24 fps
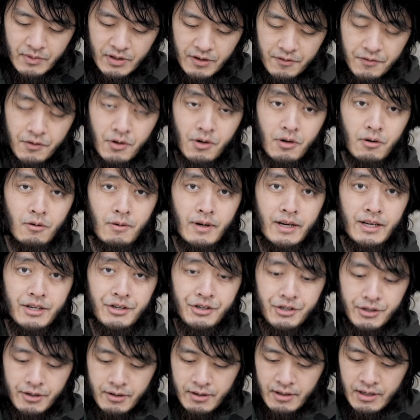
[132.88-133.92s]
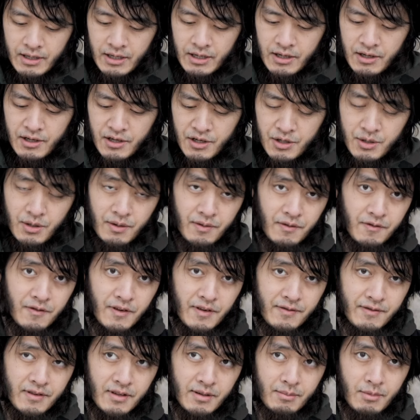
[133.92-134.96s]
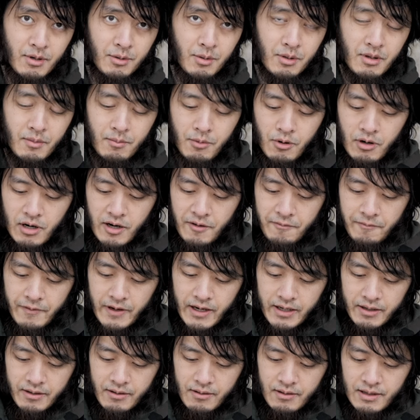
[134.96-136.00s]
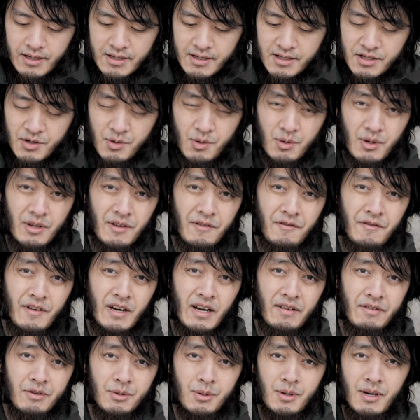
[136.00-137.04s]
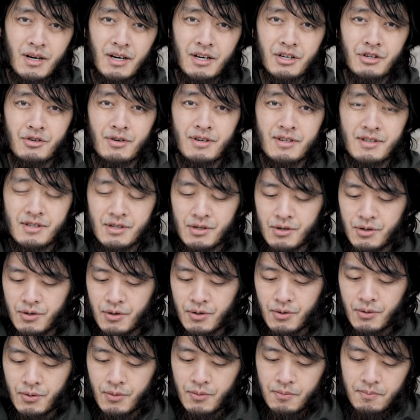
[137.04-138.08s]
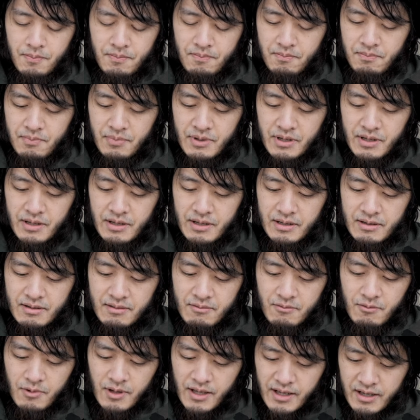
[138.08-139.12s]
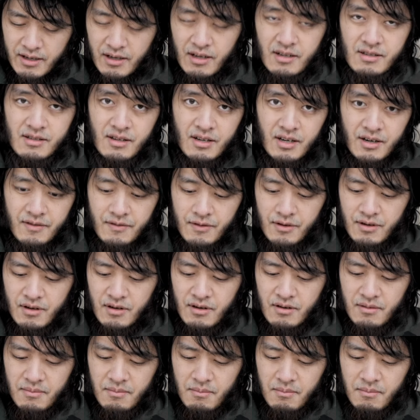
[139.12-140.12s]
focal range, 12 to 50, but with a crop factor that's a 25 to 100, so it really does cover